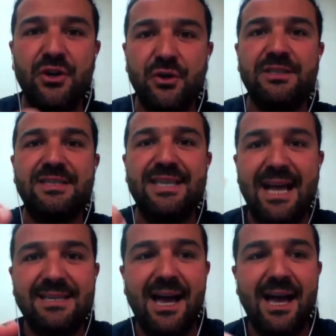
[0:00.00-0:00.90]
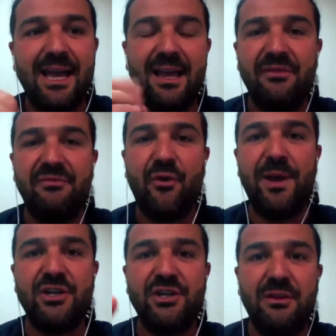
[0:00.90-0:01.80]
good data and
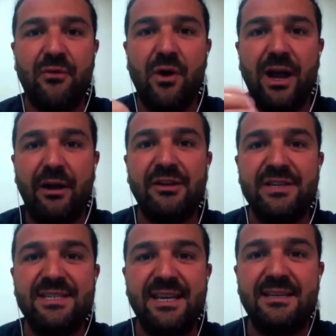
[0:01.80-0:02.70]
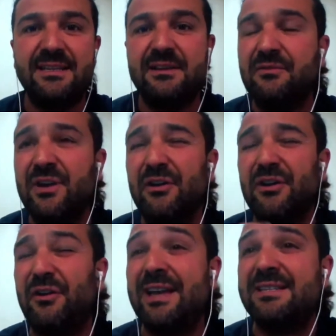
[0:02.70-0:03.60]
information for characterizing
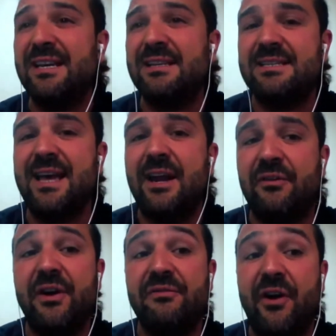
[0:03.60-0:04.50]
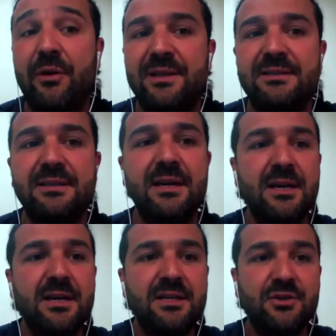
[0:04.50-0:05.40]
this kind of environments.
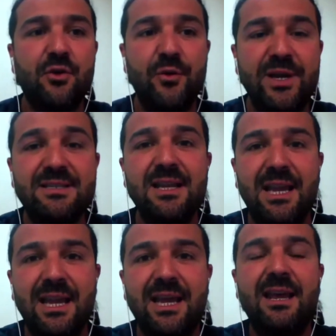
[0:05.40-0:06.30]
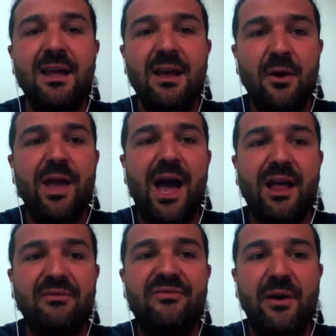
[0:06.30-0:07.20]
So recently, we
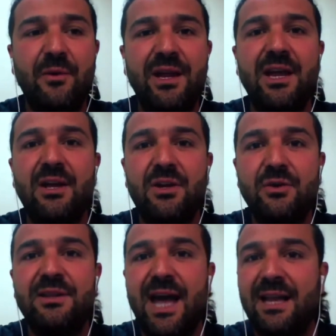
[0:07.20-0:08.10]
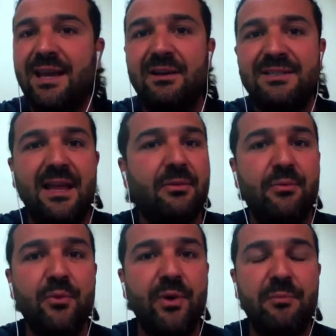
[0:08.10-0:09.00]
had very good data
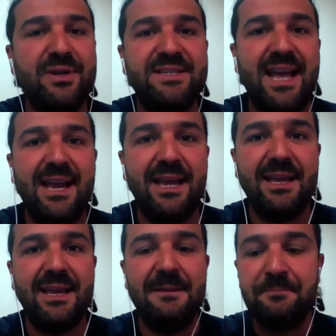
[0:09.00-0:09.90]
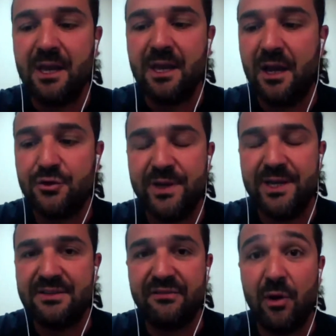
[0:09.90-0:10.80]
that we presented
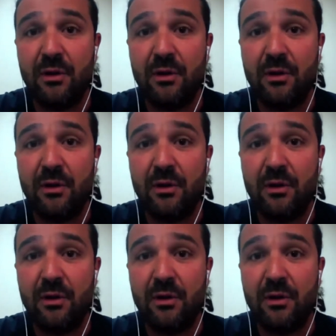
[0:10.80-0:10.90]
during